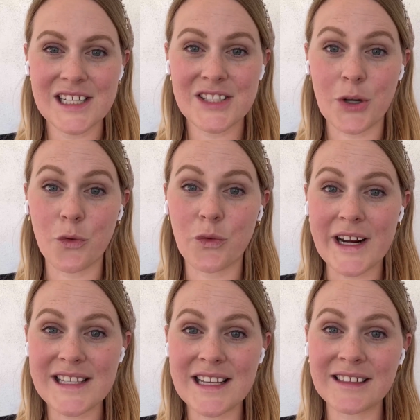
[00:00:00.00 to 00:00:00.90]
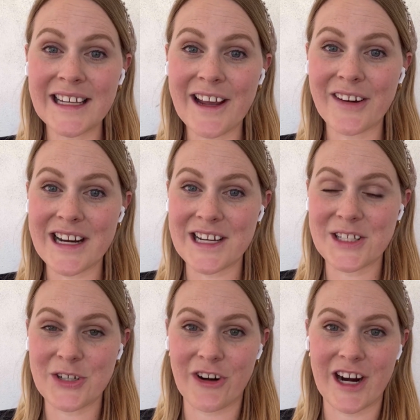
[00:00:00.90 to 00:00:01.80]
So recently on
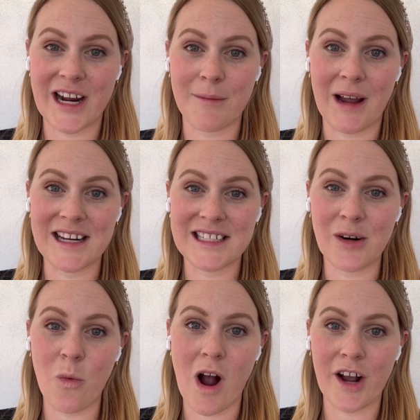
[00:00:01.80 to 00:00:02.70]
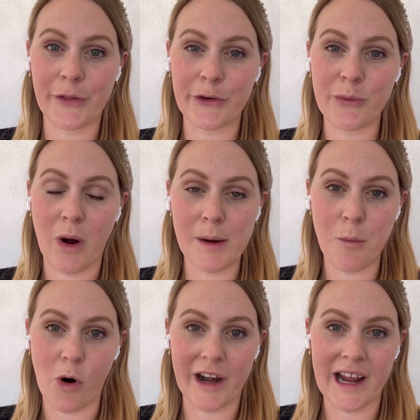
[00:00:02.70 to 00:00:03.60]
Instagram, I did a walkthrough one
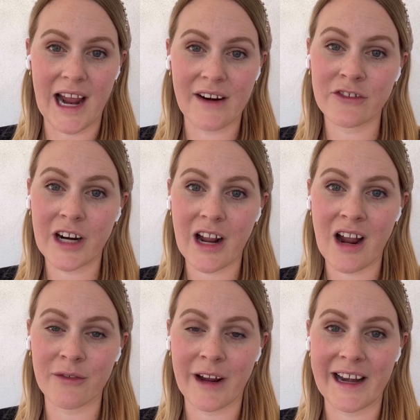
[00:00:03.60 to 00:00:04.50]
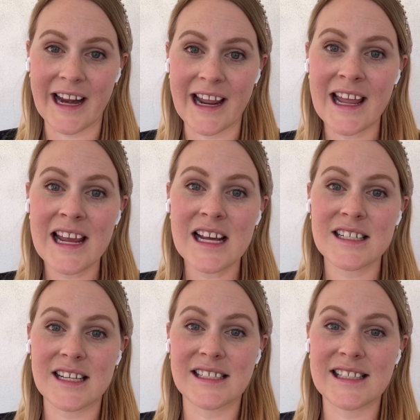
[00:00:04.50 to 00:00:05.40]
morning after I got ready
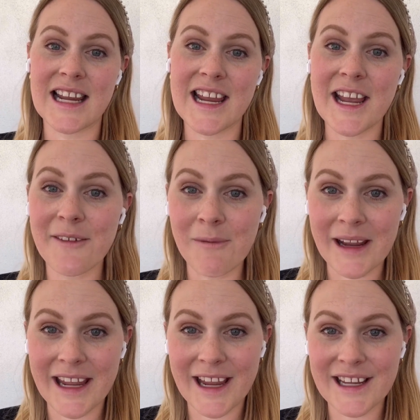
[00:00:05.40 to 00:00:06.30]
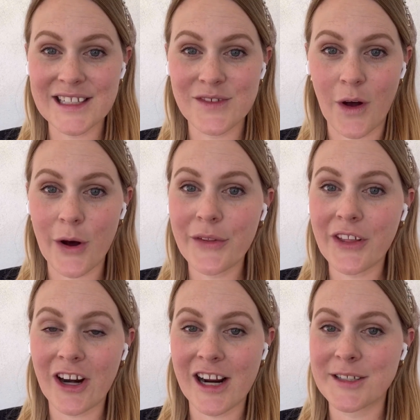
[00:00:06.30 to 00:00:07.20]
to see if my kids followed
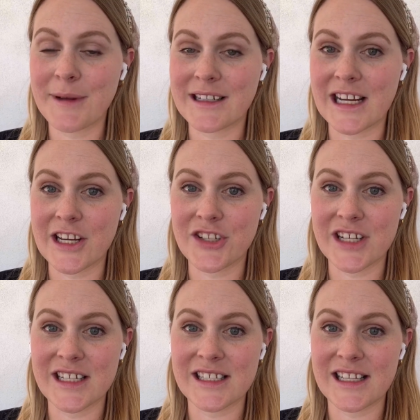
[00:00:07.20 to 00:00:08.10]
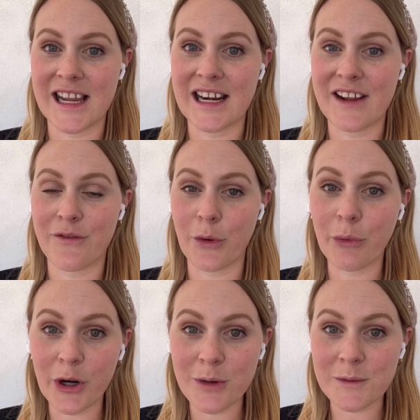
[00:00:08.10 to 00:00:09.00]
their expectations and if the
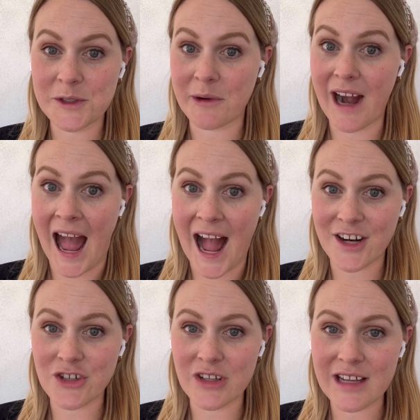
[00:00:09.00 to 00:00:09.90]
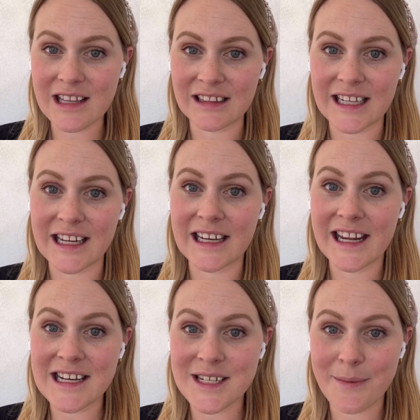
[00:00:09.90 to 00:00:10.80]
rooms were actually clean
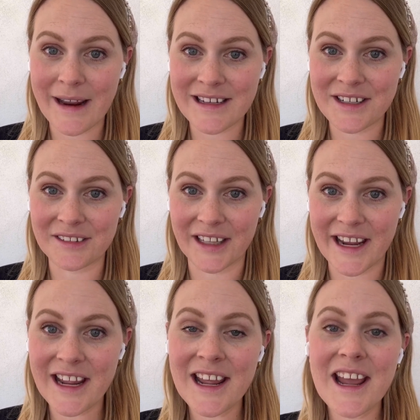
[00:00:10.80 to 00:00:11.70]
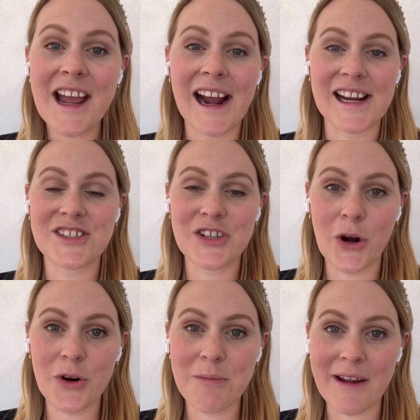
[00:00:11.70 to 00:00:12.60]
independently. I
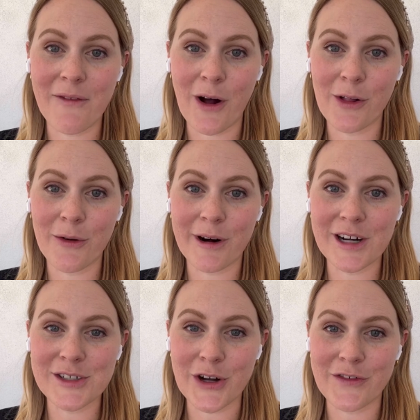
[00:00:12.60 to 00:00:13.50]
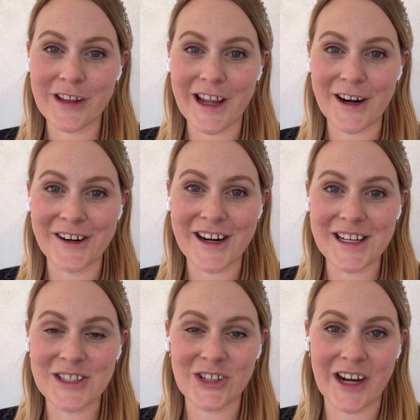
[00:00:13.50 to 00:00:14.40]
showed my followers over there on
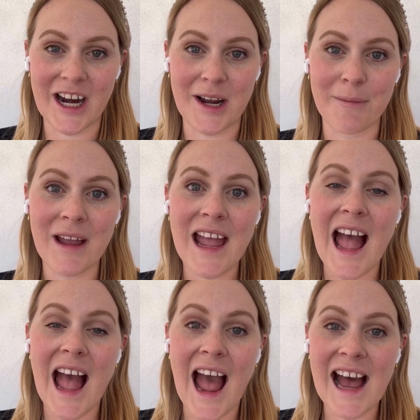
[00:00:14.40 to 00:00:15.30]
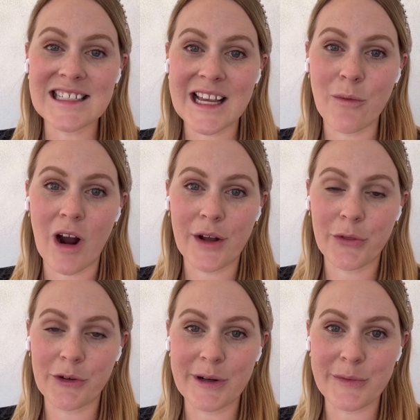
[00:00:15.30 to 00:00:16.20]
Instagram as I walked
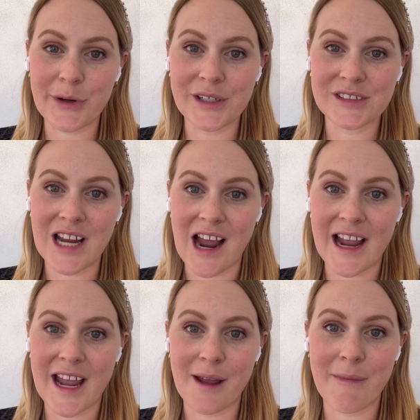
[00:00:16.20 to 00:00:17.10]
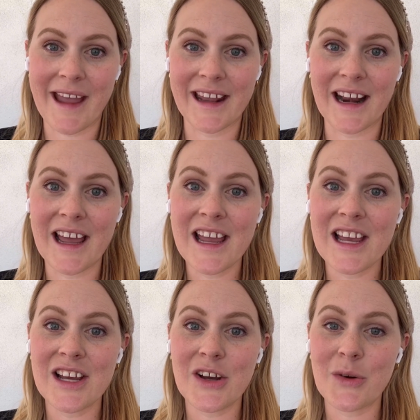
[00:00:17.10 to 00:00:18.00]
through in real time and
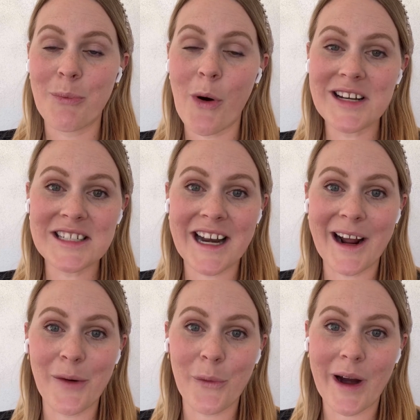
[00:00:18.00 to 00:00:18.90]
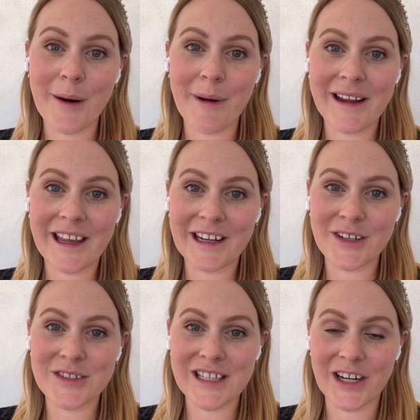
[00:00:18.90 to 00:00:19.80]
pointed out where my
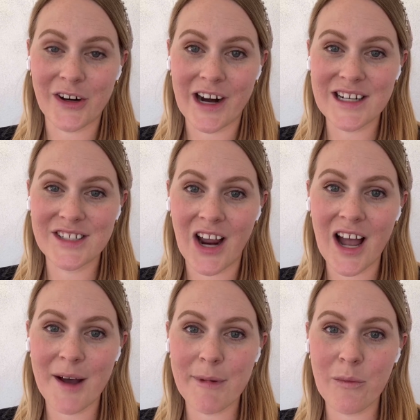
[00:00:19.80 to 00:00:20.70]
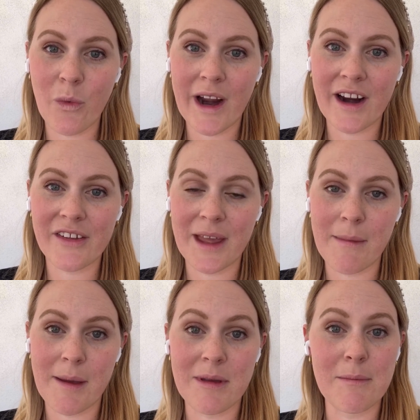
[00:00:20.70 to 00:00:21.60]
kiddos did a great job and where they
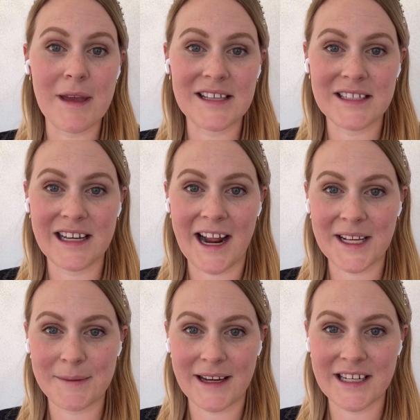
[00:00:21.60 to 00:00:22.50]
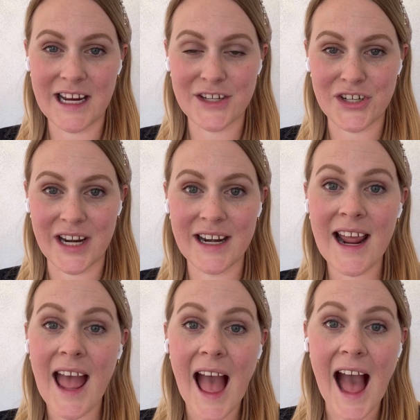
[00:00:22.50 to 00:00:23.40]
maybe missed an expectation.
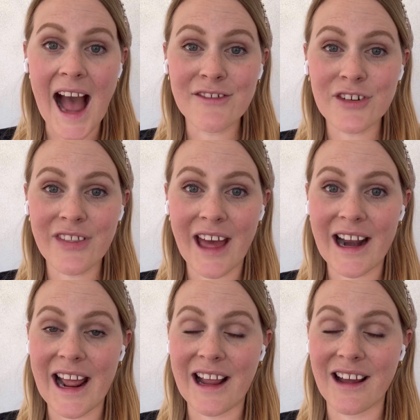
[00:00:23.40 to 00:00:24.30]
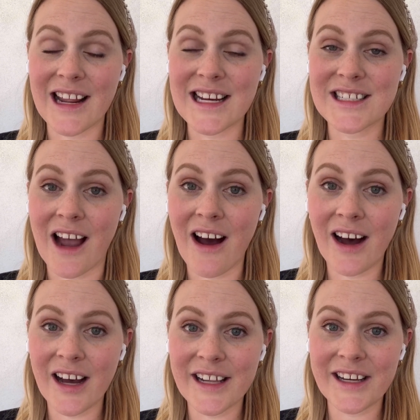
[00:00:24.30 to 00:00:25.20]
After that, I got a
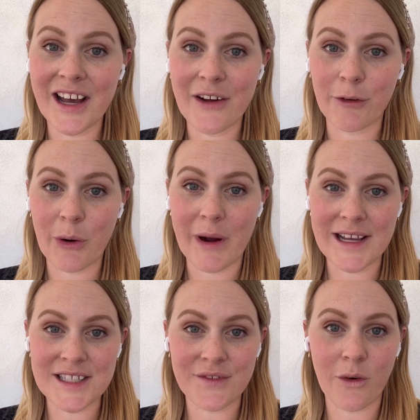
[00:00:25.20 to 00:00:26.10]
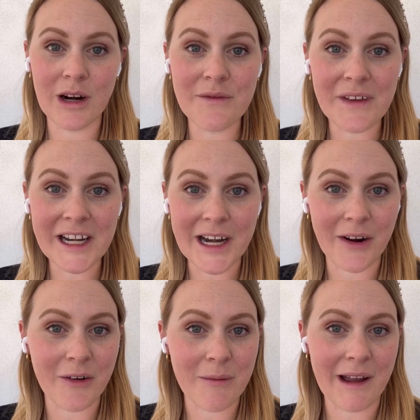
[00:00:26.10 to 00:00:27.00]
ton of requests for a
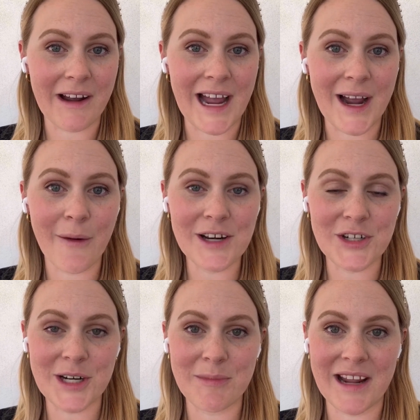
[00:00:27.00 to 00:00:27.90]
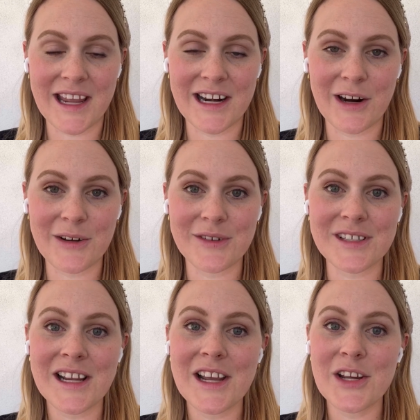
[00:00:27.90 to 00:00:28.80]
video about how I trained my kiddos
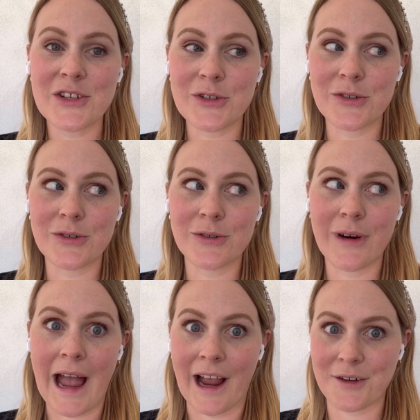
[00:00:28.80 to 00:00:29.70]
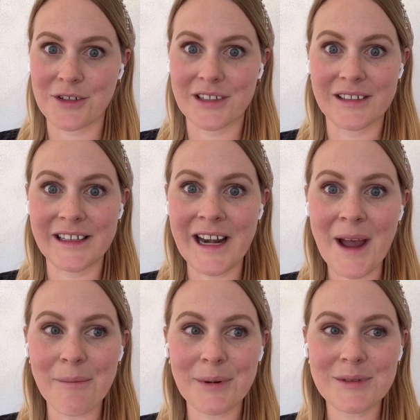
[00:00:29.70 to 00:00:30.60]
to actually clean
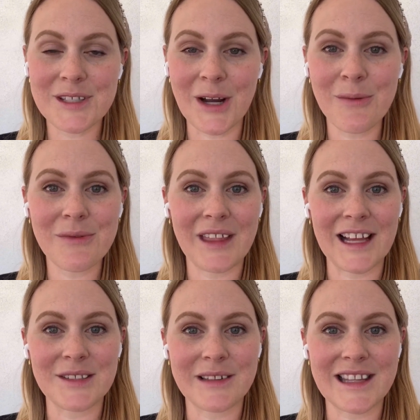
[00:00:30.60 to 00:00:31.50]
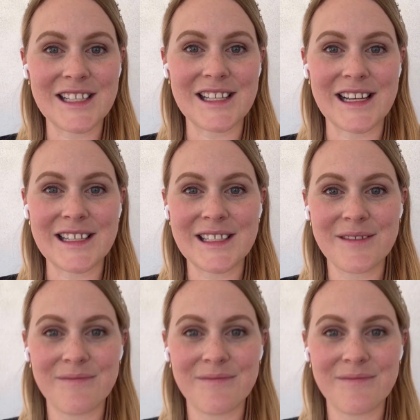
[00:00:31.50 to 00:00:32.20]
up. So that's what this is.